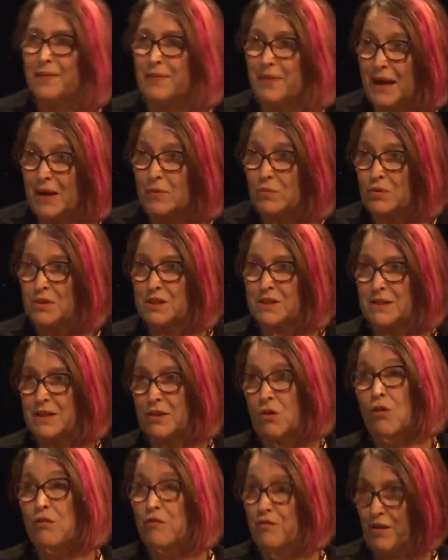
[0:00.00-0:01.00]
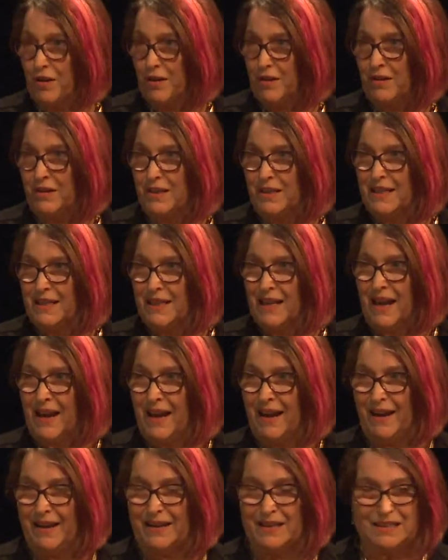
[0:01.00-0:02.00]
that was the offer.
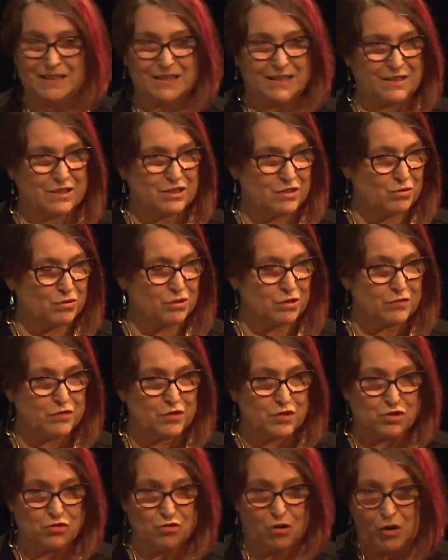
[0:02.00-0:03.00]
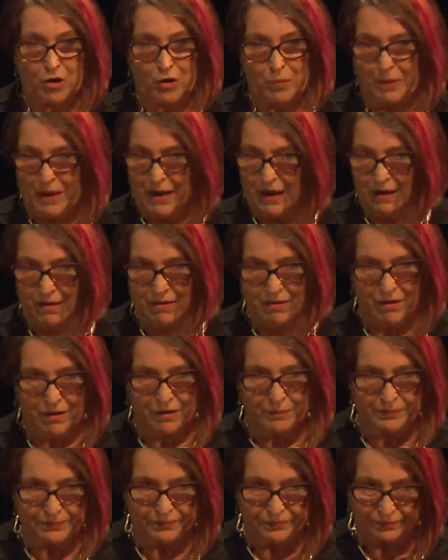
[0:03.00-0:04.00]
And it sort of struck me
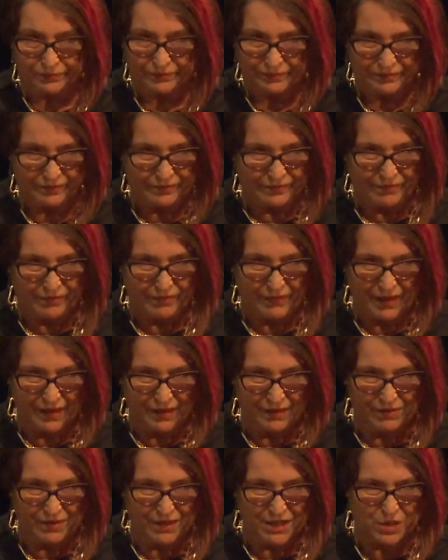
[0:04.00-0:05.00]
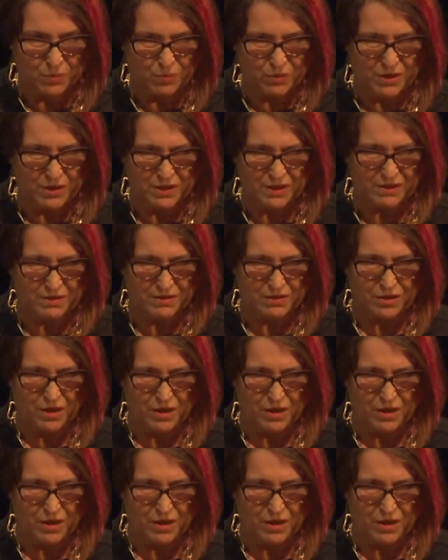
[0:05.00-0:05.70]
that this was,